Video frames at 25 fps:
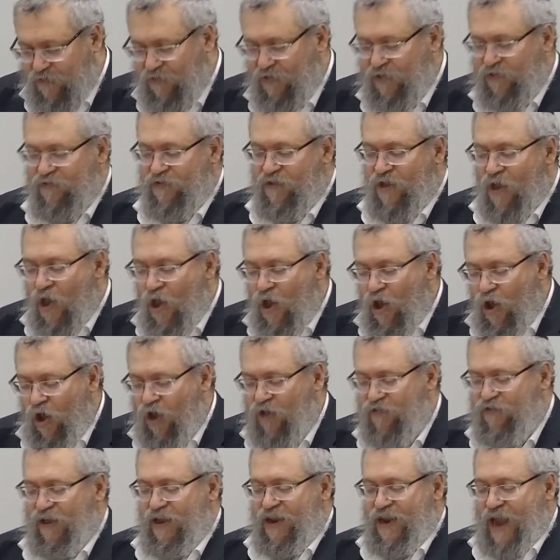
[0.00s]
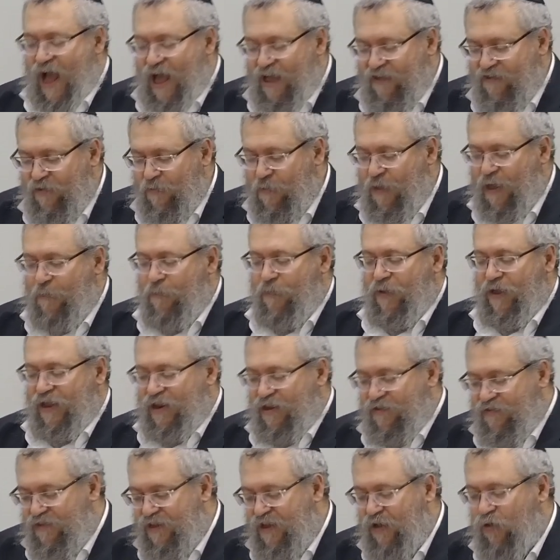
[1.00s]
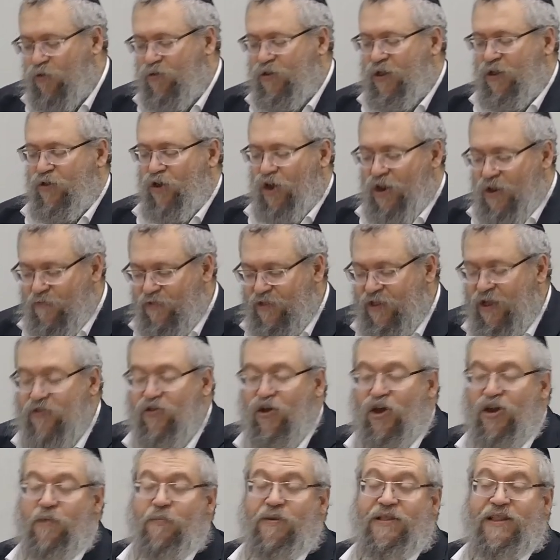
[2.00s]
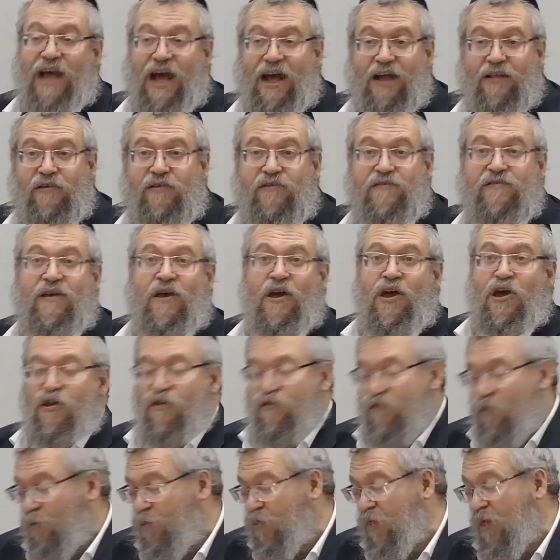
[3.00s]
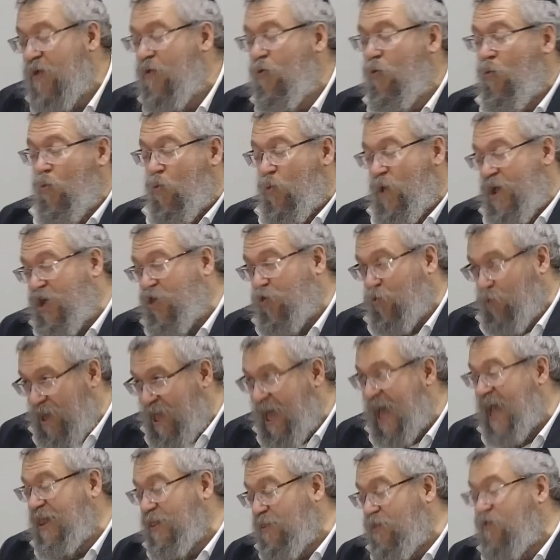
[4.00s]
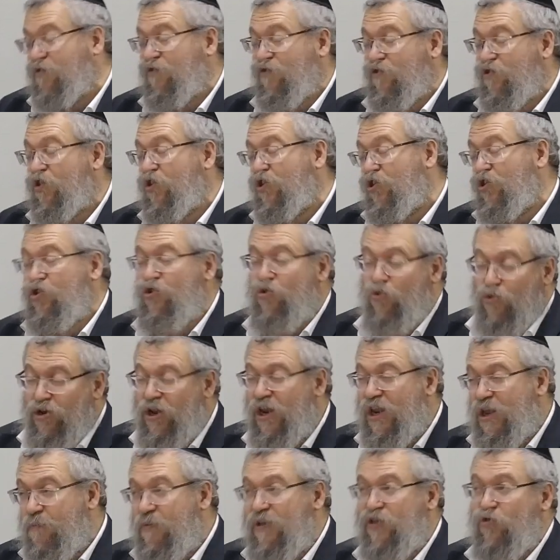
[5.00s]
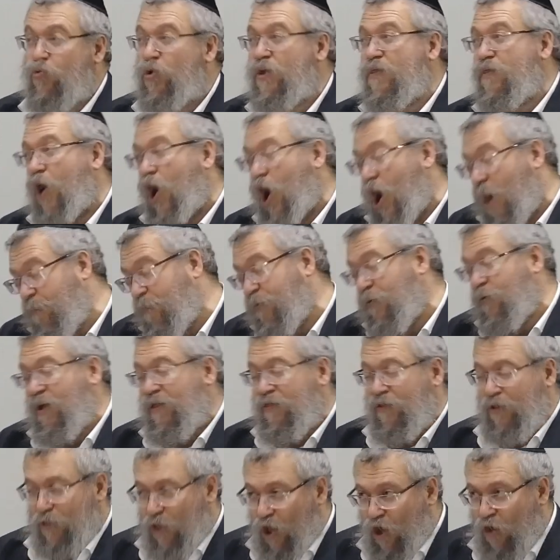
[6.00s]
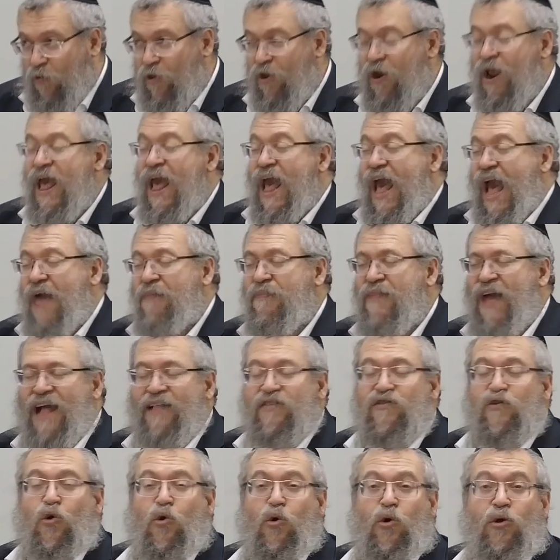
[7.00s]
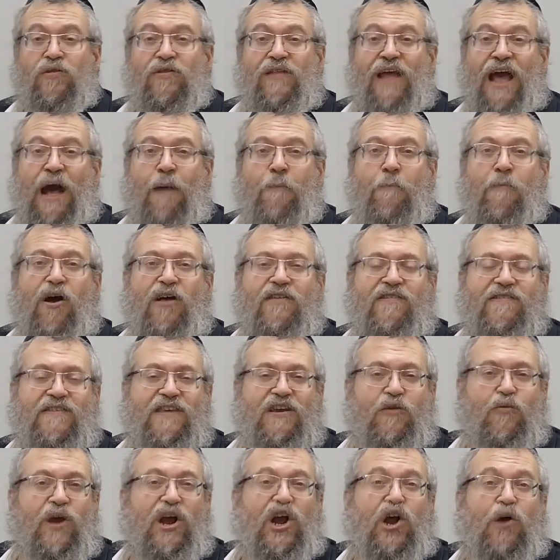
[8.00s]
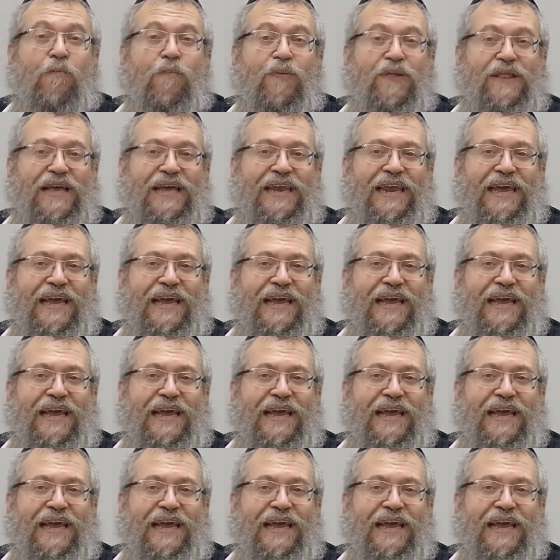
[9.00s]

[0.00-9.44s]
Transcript: So the same is with Abraham. If we're strangers with God, if we don't look at him, then we're not going to get intimate with him. We first have to have the idea of